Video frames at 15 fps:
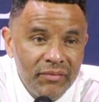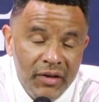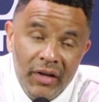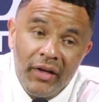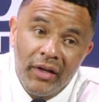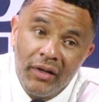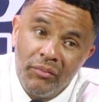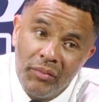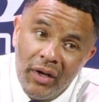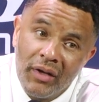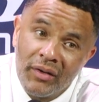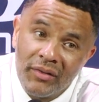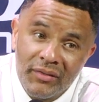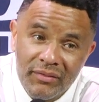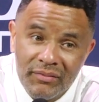And they're getting
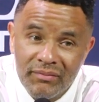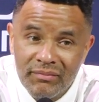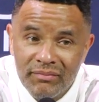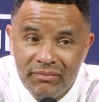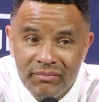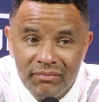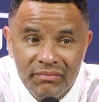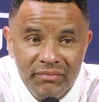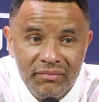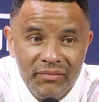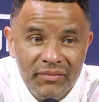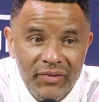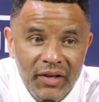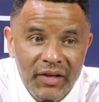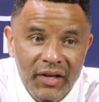better.
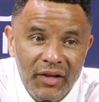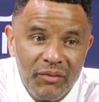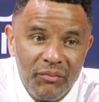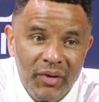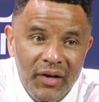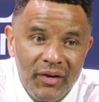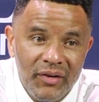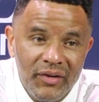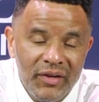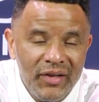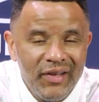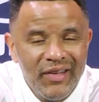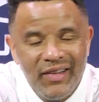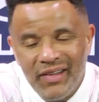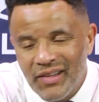They're getting better.
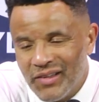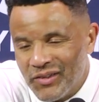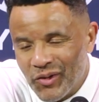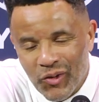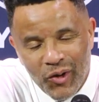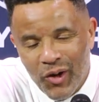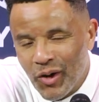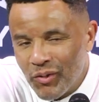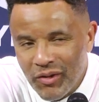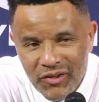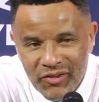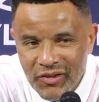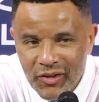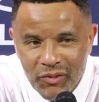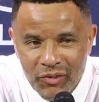Don't
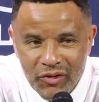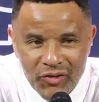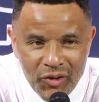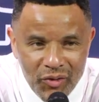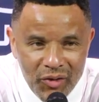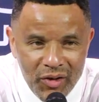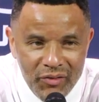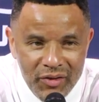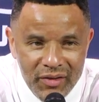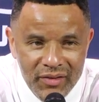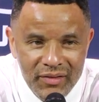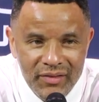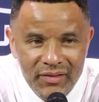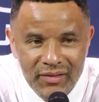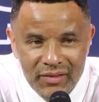always see the result of it.
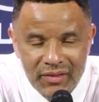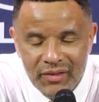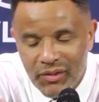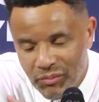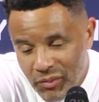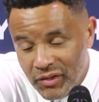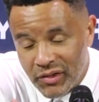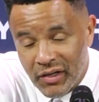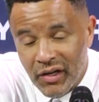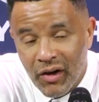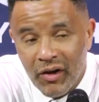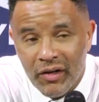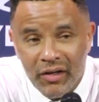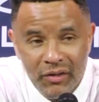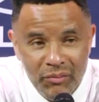But they
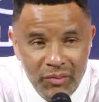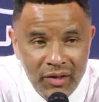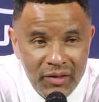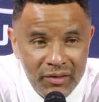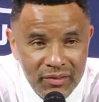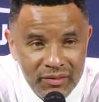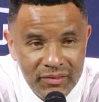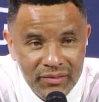are getting better.